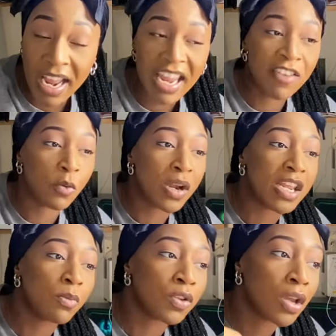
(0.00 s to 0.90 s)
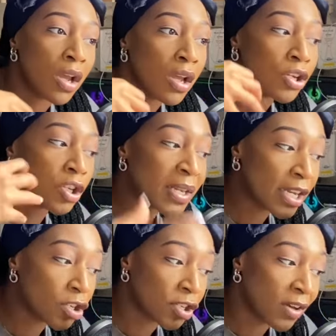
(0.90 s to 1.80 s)
Even when he was doing the
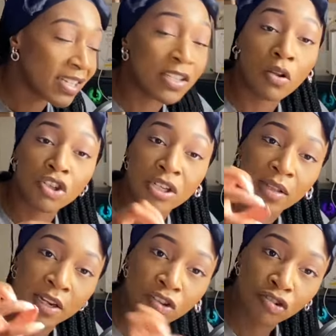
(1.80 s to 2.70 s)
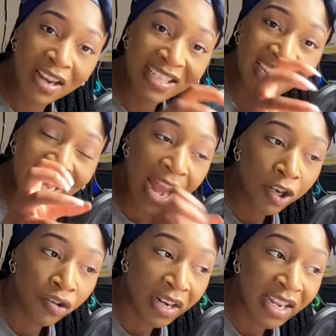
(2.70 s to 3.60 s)
diss tracks, he's not just addressing
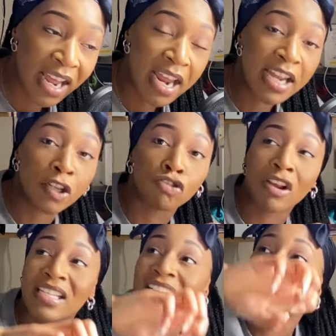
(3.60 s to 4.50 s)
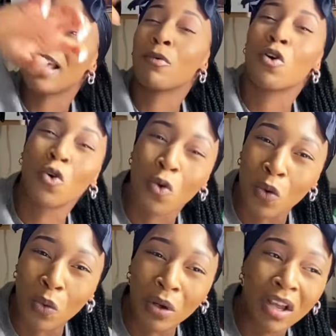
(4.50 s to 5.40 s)
Kendrick, he's addressing them
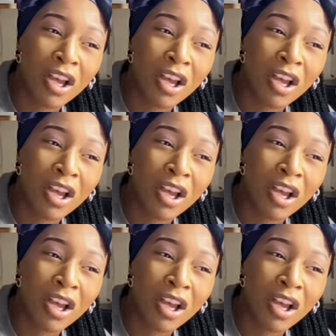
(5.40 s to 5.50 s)
all.